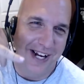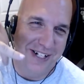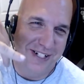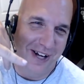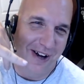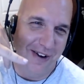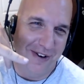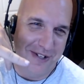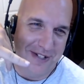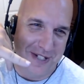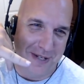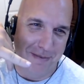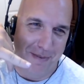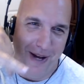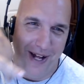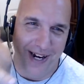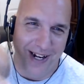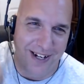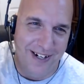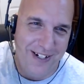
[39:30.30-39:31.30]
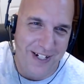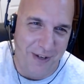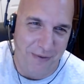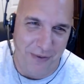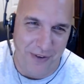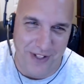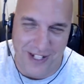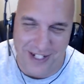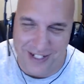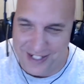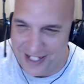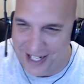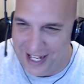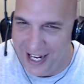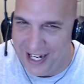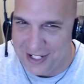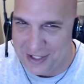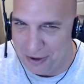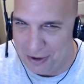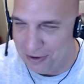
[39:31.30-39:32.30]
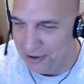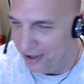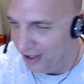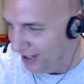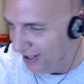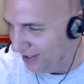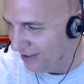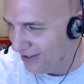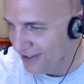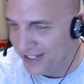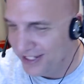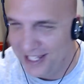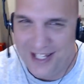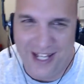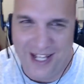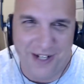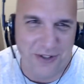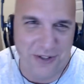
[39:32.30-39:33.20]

talk to somebody different than today's online. Let's get that